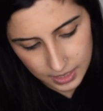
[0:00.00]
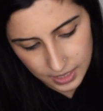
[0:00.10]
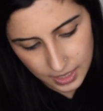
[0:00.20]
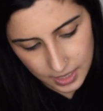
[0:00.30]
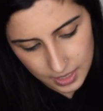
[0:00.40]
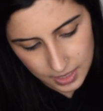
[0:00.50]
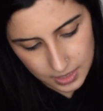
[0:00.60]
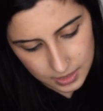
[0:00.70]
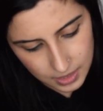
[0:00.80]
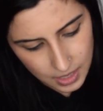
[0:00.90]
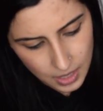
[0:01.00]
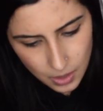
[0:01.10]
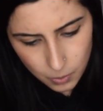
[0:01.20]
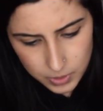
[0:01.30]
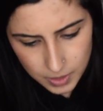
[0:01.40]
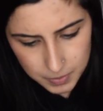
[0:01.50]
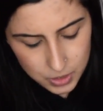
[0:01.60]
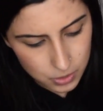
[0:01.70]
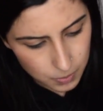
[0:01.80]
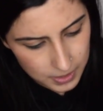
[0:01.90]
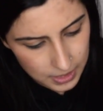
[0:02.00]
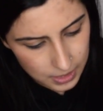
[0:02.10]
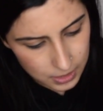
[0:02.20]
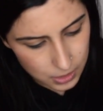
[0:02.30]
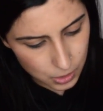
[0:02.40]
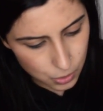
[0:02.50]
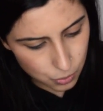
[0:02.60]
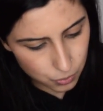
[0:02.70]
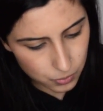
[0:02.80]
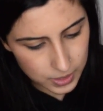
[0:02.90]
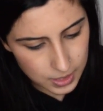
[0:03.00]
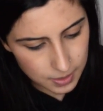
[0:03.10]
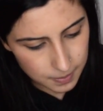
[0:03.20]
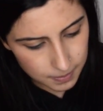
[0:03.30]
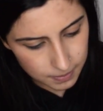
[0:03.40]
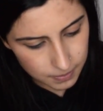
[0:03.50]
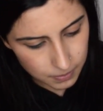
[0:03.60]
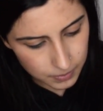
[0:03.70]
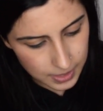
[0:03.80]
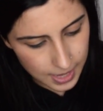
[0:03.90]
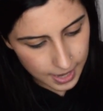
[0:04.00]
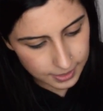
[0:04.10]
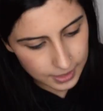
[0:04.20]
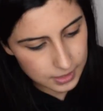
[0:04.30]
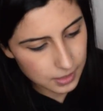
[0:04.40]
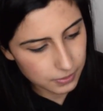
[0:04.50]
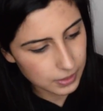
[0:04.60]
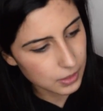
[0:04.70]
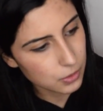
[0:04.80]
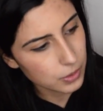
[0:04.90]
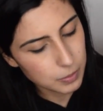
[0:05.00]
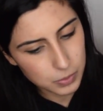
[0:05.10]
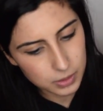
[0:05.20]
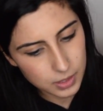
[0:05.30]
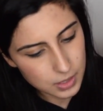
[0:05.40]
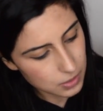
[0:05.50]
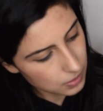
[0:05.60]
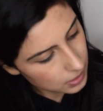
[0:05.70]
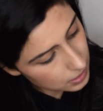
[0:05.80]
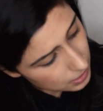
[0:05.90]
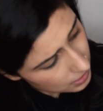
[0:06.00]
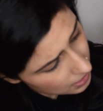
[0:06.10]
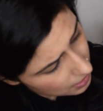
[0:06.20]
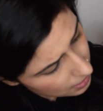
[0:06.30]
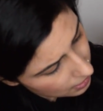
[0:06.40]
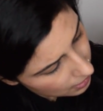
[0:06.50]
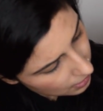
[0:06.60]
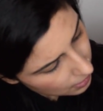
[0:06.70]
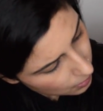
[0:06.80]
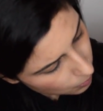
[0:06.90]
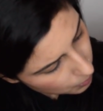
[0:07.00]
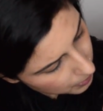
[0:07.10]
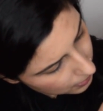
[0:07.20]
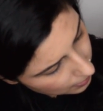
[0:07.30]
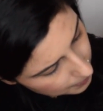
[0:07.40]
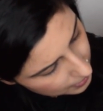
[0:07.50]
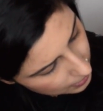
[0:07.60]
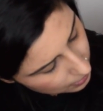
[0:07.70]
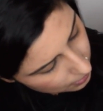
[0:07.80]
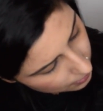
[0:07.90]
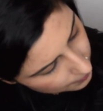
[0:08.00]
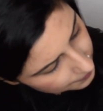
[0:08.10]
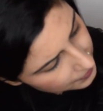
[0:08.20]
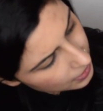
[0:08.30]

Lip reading: Kiss, which I'm assuming is the cream. Yeah, that's definitely the cream one, as you can see. We'll put it up here.